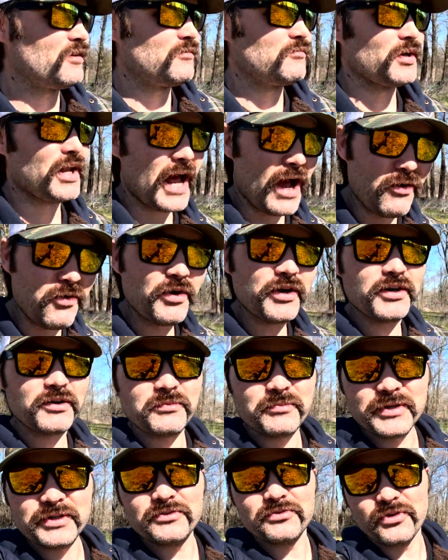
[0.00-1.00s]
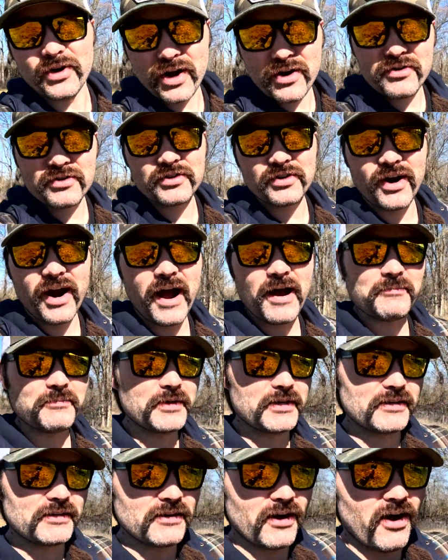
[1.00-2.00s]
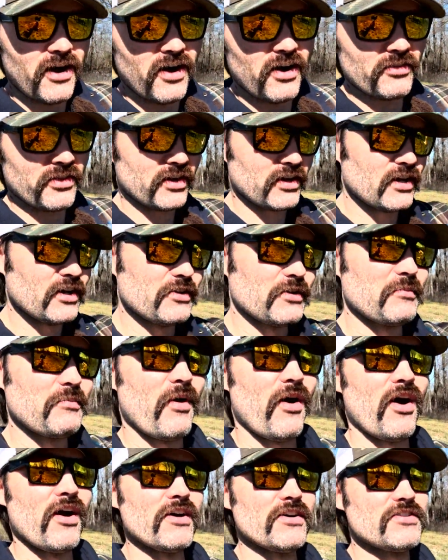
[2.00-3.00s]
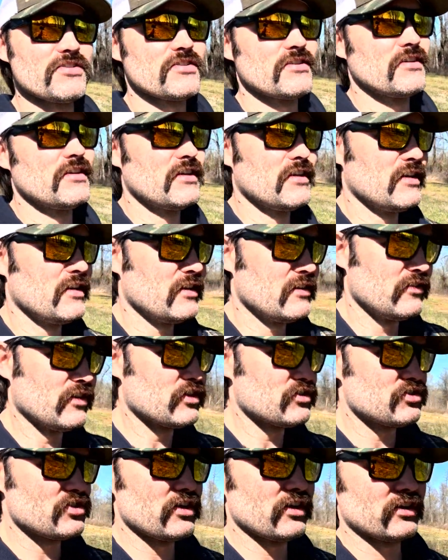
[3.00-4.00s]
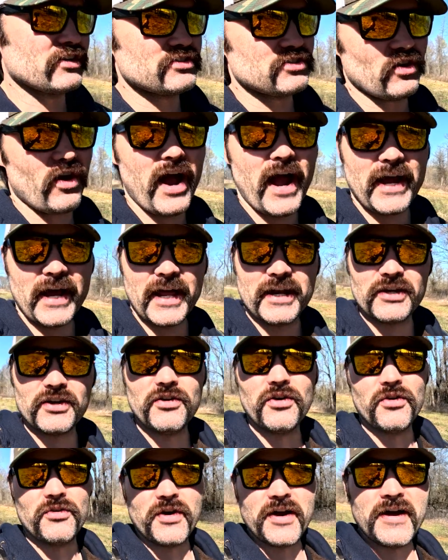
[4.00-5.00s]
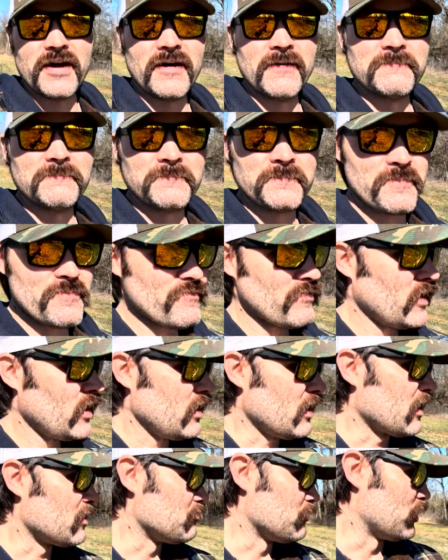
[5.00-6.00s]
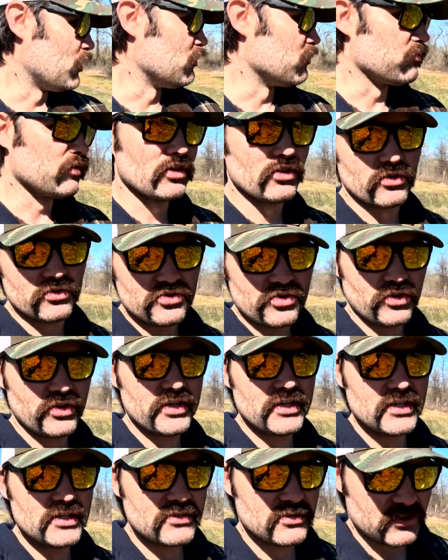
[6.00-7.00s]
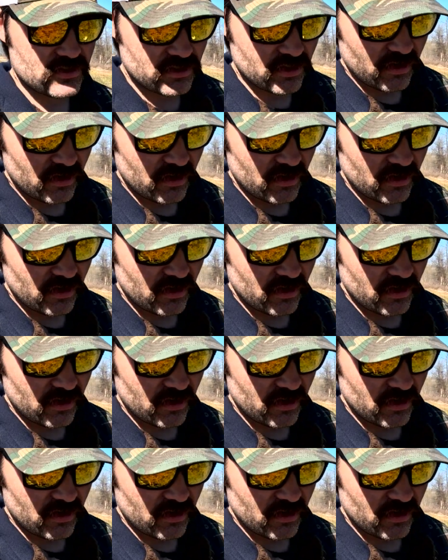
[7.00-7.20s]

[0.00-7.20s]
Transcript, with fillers: But I will be row cropping all the other parts this year, so I gotta go around and move little trees and